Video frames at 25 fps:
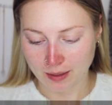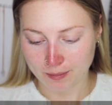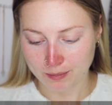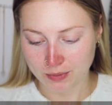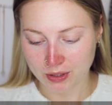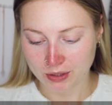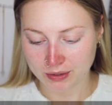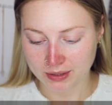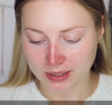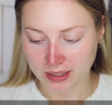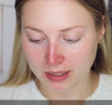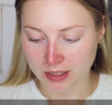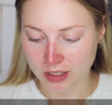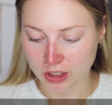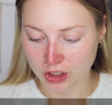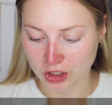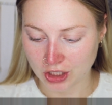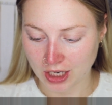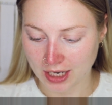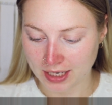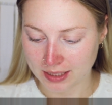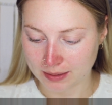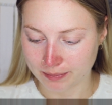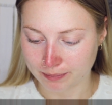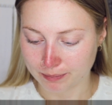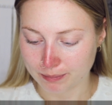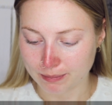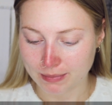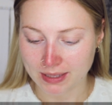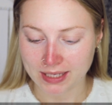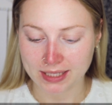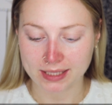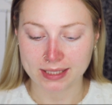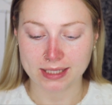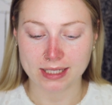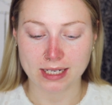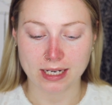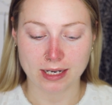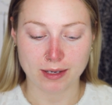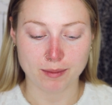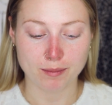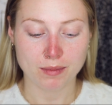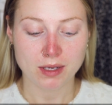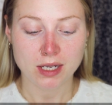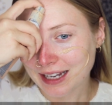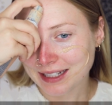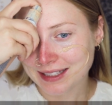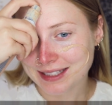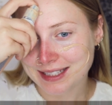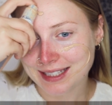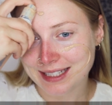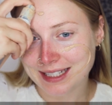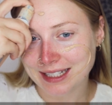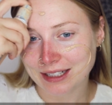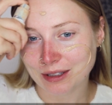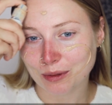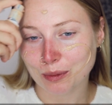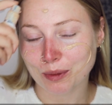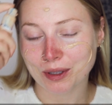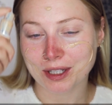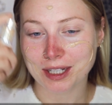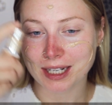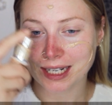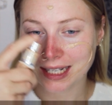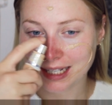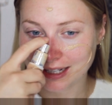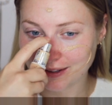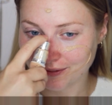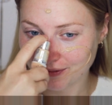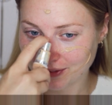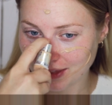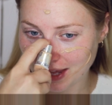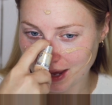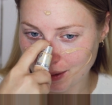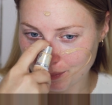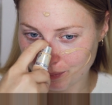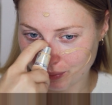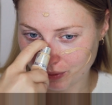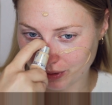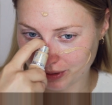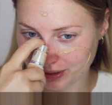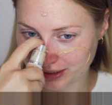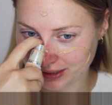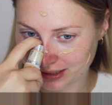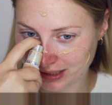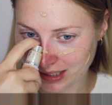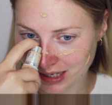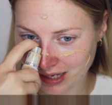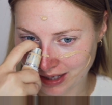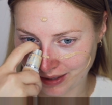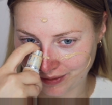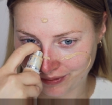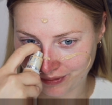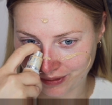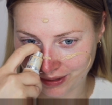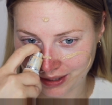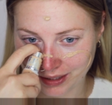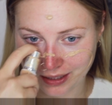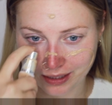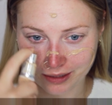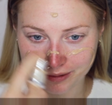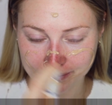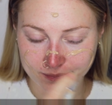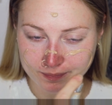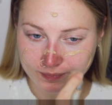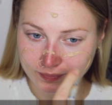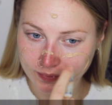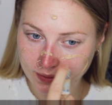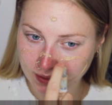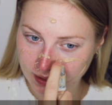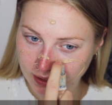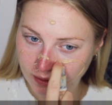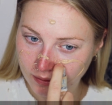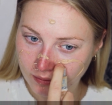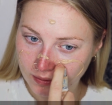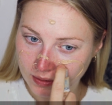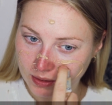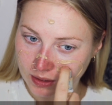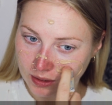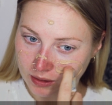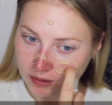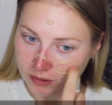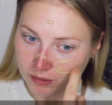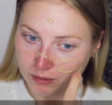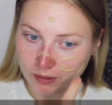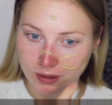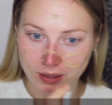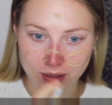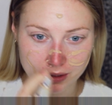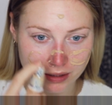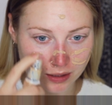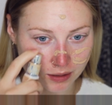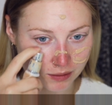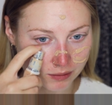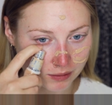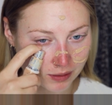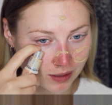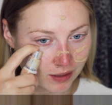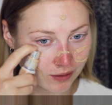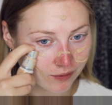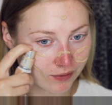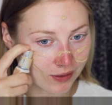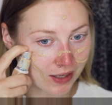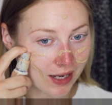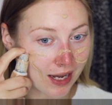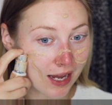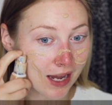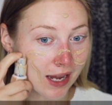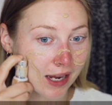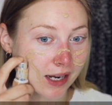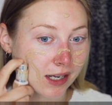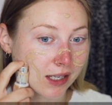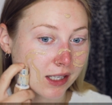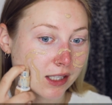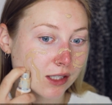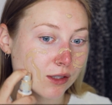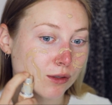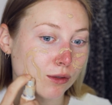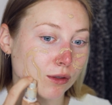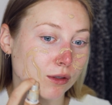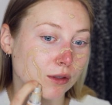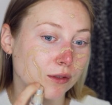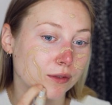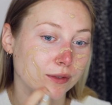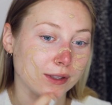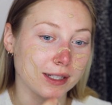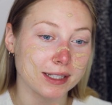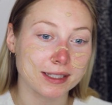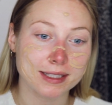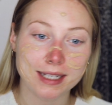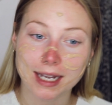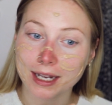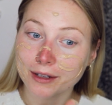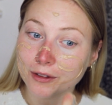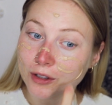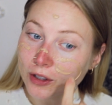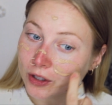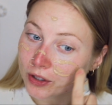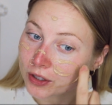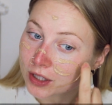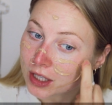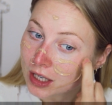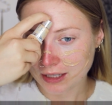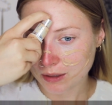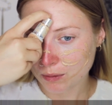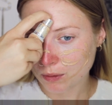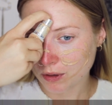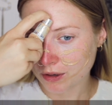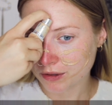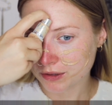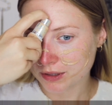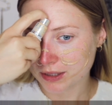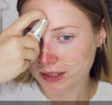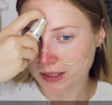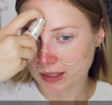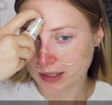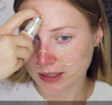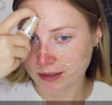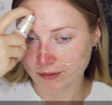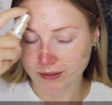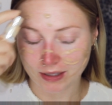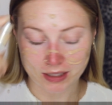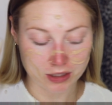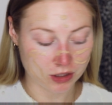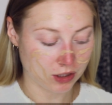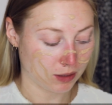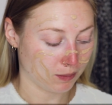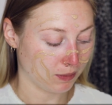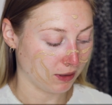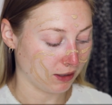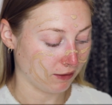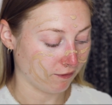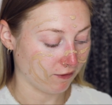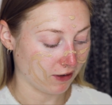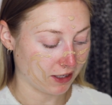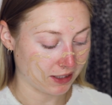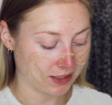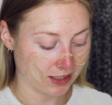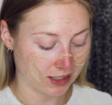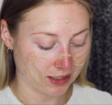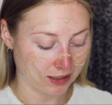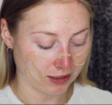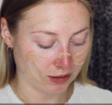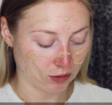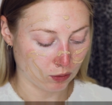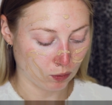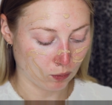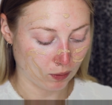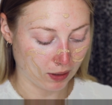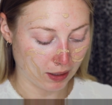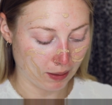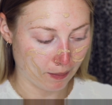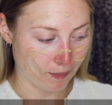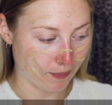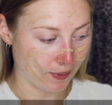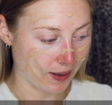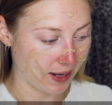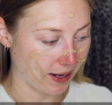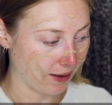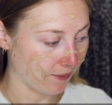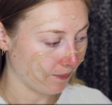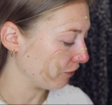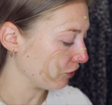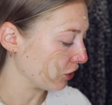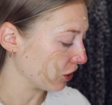I'm using the shade medium. I still want to live that bronze life, you know, even though I don't have any sort of fake tan on. In quarantine, I've actually been fake tanning quite a bit.